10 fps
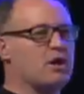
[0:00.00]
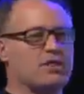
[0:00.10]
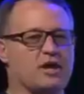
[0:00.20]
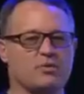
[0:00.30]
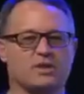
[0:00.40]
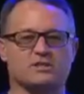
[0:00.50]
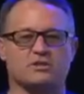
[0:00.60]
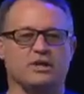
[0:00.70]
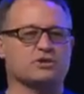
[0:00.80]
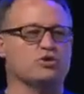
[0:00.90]
The other one
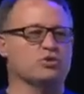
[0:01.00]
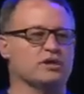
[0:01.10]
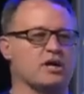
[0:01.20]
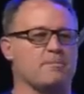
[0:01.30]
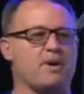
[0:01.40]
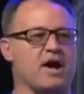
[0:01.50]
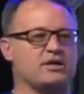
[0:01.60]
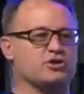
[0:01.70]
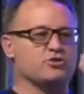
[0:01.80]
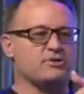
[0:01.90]
is cool to
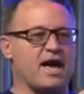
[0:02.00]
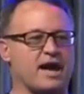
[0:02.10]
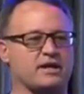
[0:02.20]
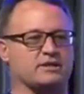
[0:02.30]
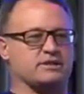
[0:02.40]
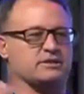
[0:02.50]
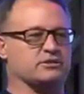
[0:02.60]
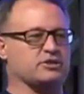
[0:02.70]
combine 2 decks.